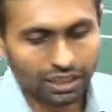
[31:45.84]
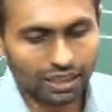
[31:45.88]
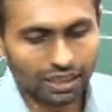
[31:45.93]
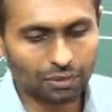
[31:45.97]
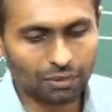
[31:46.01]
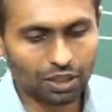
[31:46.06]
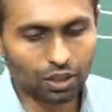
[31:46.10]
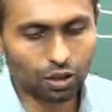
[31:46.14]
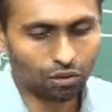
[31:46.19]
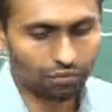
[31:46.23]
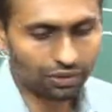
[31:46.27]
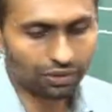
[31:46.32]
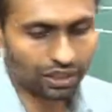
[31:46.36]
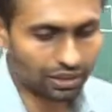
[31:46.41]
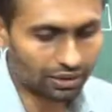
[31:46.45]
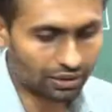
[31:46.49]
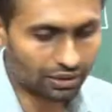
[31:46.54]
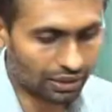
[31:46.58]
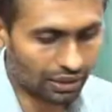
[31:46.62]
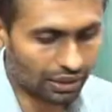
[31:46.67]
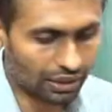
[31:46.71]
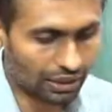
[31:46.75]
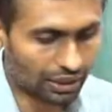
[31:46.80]
Let me go
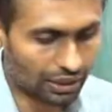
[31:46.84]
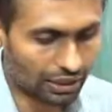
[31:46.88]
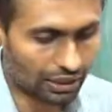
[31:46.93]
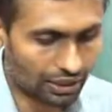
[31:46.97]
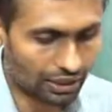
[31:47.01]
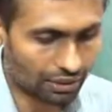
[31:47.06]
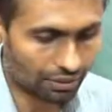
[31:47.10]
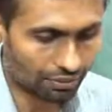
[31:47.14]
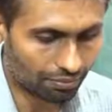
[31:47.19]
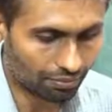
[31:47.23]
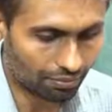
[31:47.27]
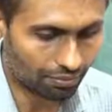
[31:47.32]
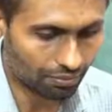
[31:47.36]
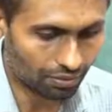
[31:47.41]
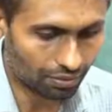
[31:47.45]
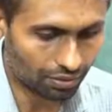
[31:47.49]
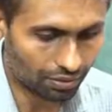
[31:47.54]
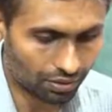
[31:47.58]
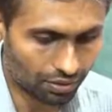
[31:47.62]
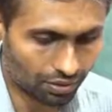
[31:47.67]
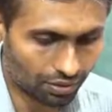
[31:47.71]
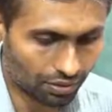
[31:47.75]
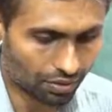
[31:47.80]
with
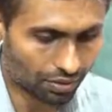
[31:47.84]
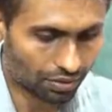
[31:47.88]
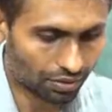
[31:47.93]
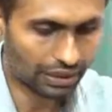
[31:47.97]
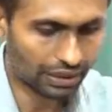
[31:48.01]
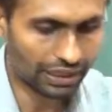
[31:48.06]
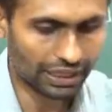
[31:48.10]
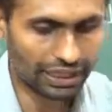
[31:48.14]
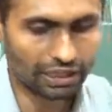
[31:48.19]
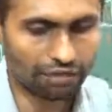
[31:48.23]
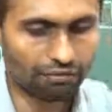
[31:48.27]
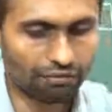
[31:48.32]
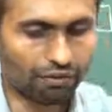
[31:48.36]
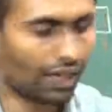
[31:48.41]
saying